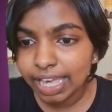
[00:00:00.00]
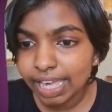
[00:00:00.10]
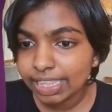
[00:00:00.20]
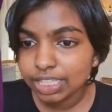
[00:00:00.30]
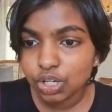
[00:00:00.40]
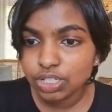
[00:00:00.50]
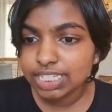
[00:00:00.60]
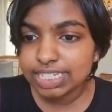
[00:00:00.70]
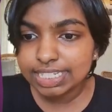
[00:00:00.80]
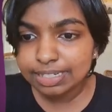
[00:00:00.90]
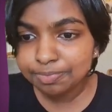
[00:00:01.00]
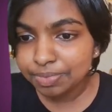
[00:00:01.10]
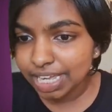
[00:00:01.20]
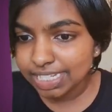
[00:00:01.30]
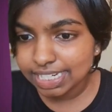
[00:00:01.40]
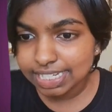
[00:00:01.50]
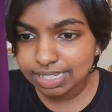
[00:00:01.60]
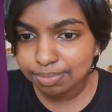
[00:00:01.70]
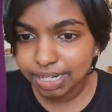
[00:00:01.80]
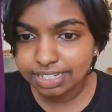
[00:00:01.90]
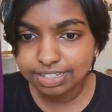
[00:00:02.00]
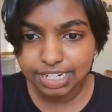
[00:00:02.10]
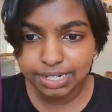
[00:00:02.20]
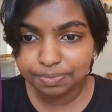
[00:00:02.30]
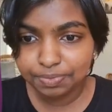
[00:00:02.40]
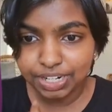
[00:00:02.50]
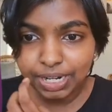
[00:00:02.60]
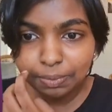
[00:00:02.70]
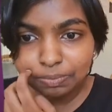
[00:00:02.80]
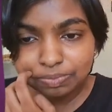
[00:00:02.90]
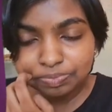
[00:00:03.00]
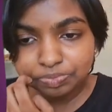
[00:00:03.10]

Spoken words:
and the constant term as it is, minus 3, right?